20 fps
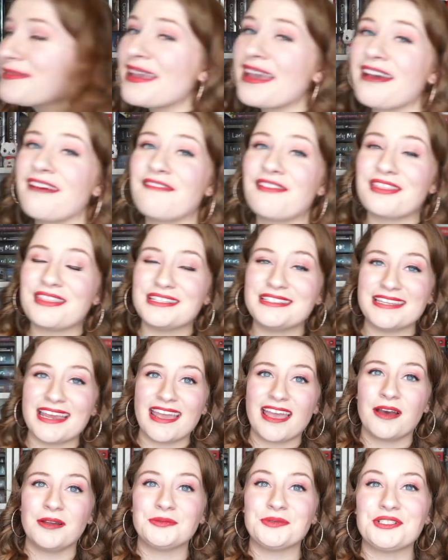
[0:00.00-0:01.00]
we have The
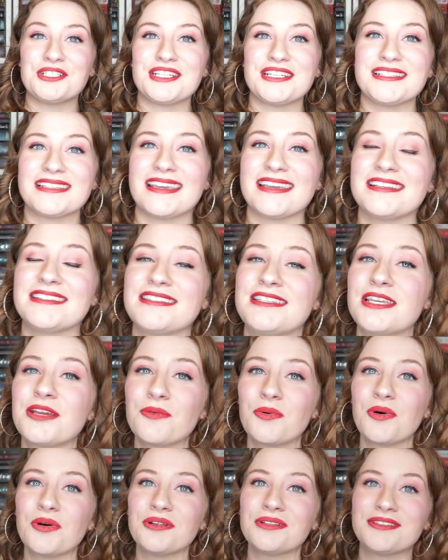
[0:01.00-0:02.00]
Damned, which is a
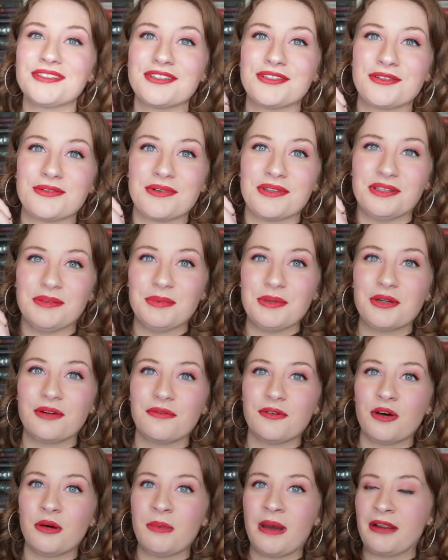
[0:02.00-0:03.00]
sequel to The
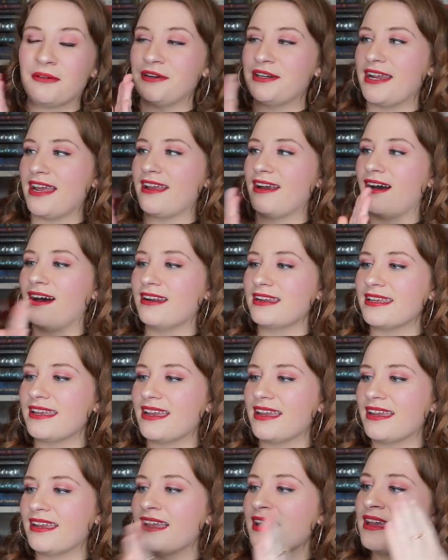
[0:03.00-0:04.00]
Beautiful by Renee
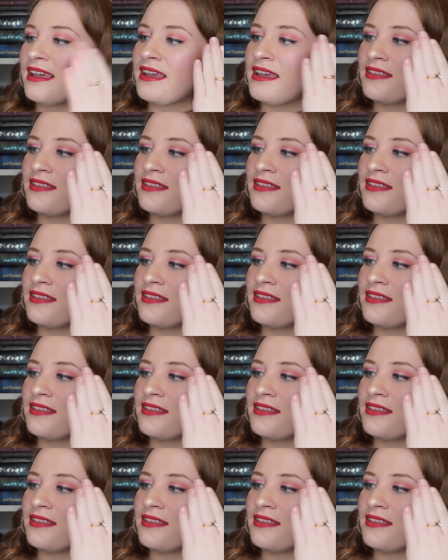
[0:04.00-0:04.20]
Adier.